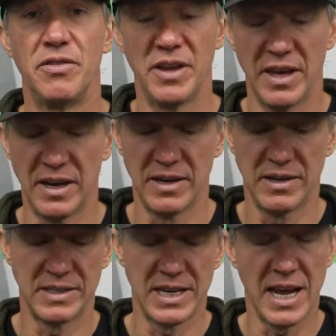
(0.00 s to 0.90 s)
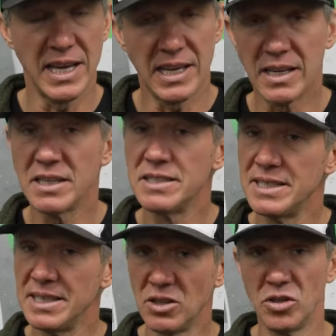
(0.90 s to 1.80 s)
then taking a
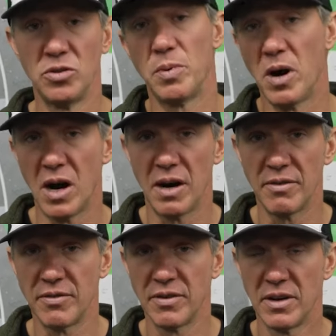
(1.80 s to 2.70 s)
D-loop off